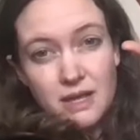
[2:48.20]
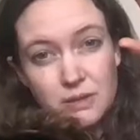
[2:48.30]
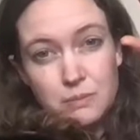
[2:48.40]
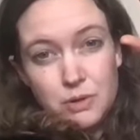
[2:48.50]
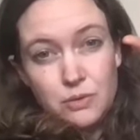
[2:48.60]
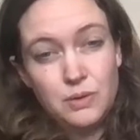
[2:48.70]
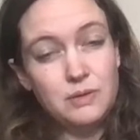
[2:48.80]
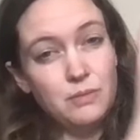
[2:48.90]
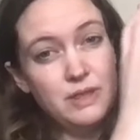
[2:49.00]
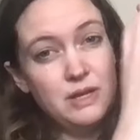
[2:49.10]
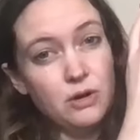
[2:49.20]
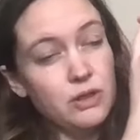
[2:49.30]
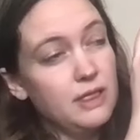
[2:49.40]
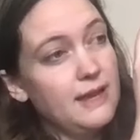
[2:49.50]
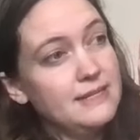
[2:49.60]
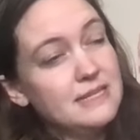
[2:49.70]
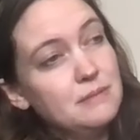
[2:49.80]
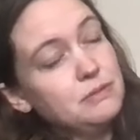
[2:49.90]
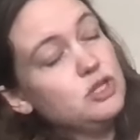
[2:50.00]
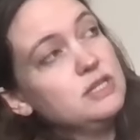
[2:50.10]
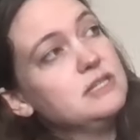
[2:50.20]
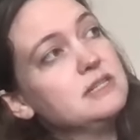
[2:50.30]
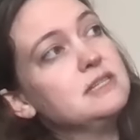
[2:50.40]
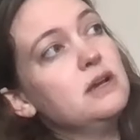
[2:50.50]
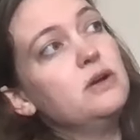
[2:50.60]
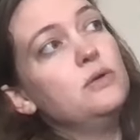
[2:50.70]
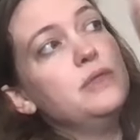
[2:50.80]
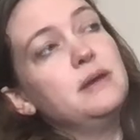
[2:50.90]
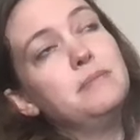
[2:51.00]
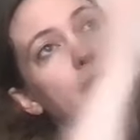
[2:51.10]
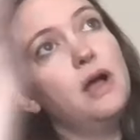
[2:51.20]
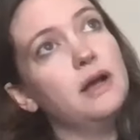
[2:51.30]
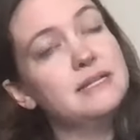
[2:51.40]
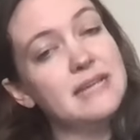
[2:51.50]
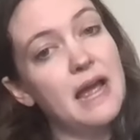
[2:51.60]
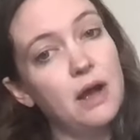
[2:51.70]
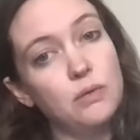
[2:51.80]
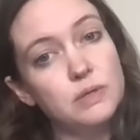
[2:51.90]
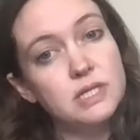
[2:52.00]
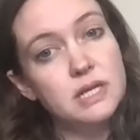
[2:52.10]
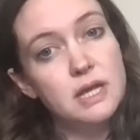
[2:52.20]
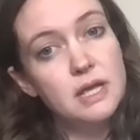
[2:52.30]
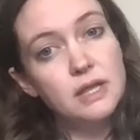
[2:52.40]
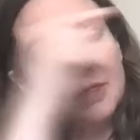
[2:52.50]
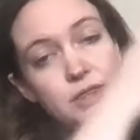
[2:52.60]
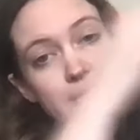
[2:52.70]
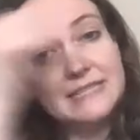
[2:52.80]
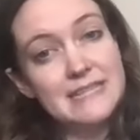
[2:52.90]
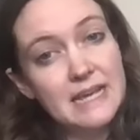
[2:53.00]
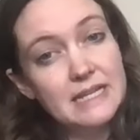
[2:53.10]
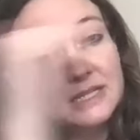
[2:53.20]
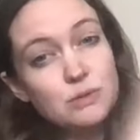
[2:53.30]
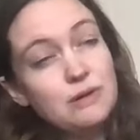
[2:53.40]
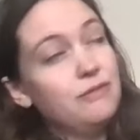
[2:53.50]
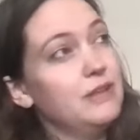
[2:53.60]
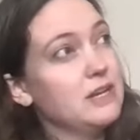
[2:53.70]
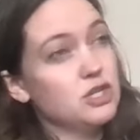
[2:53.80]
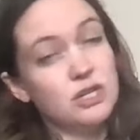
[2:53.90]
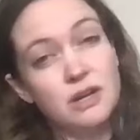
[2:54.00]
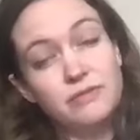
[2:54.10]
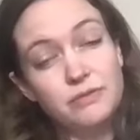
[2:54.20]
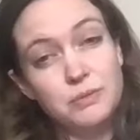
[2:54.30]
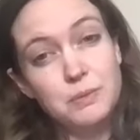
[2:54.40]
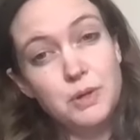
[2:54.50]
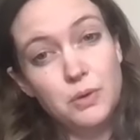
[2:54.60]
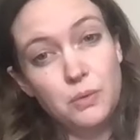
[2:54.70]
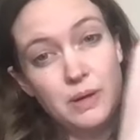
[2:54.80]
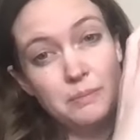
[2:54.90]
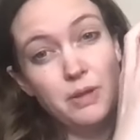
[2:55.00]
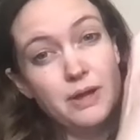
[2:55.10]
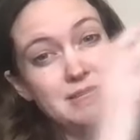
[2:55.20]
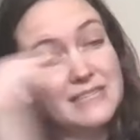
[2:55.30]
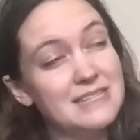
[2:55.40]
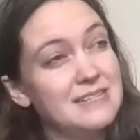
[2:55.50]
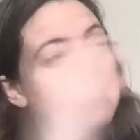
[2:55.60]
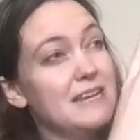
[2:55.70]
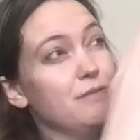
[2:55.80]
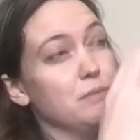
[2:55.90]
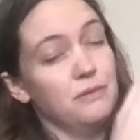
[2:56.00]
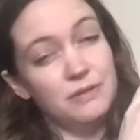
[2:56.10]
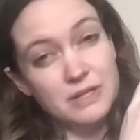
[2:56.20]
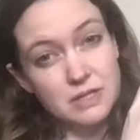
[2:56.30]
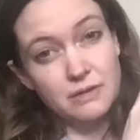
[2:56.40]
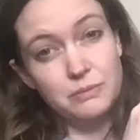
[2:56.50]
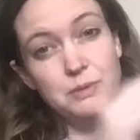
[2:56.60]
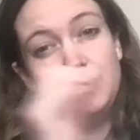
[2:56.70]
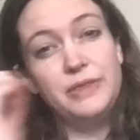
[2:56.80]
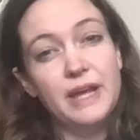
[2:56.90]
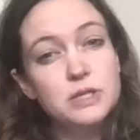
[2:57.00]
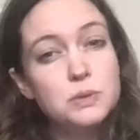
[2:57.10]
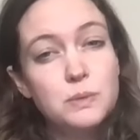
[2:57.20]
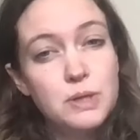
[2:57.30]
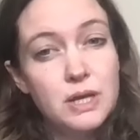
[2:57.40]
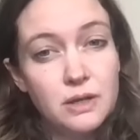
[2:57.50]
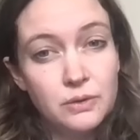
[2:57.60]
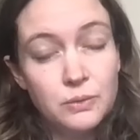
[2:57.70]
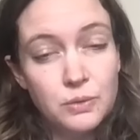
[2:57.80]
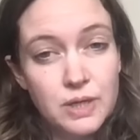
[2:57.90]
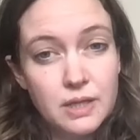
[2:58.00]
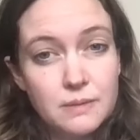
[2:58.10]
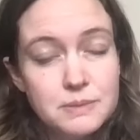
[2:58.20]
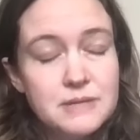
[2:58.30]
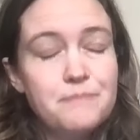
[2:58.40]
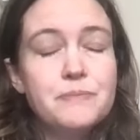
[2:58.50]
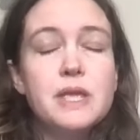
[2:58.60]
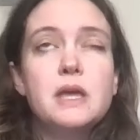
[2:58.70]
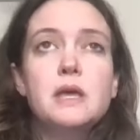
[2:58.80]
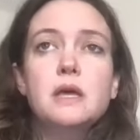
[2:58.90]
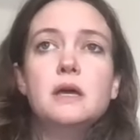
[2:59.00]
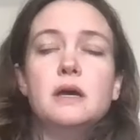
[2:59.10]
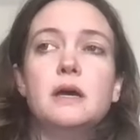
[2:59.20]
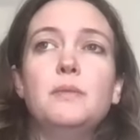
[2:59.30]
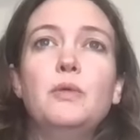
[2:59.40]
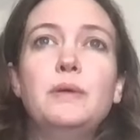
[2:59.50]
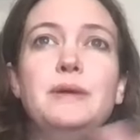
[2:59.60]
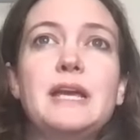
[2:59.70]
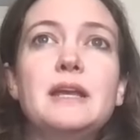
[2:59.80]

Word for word: and the moon when the Earth lines up just so that it blocks out the sun's reflection off of the moon. It blocks the sun's light from reflecting off the moon. That's when we get a lunar eclipse um, when we